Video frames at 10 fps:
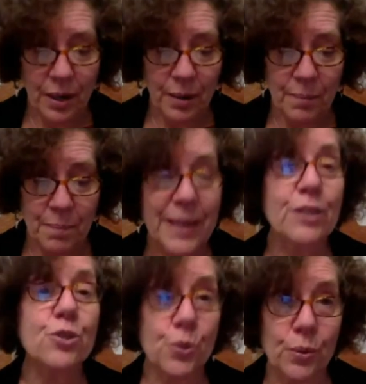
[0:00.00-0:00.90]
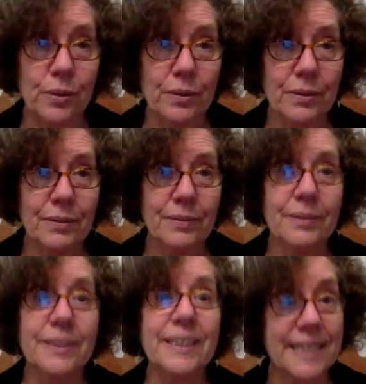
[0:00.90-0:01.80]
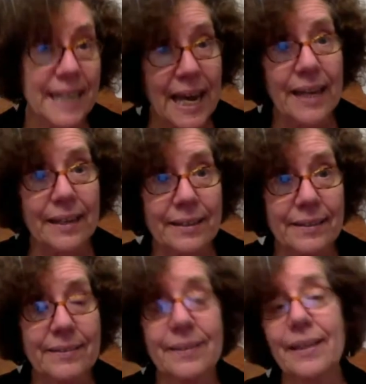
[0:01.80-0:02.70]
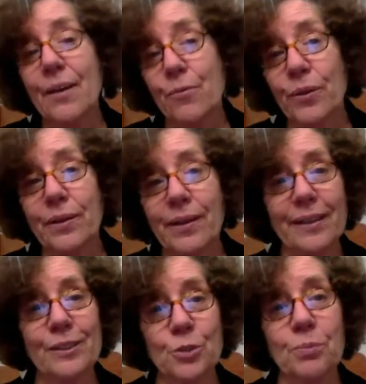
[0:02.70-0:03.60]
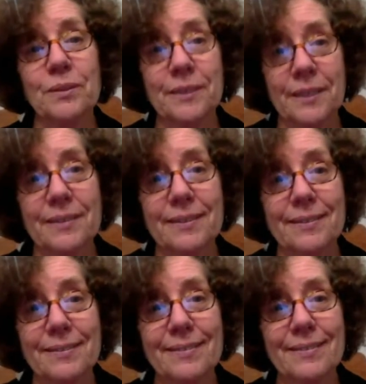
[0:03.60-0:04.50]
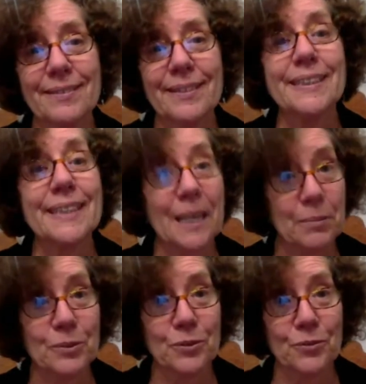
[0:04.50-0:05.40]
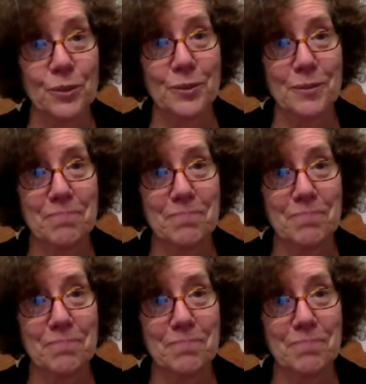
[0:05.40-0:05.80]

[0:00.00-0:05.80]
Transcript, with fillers: make sure today that every eligible citizen is able to vote.